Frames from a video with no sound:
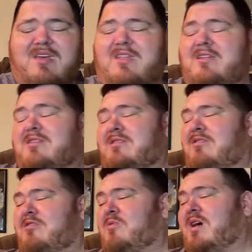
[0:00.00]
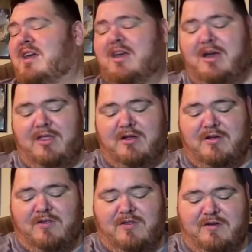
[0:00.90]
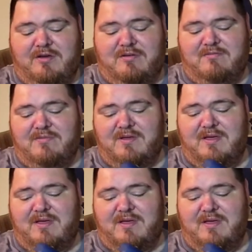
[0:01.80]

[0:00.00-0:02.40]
the two eye colors. So um,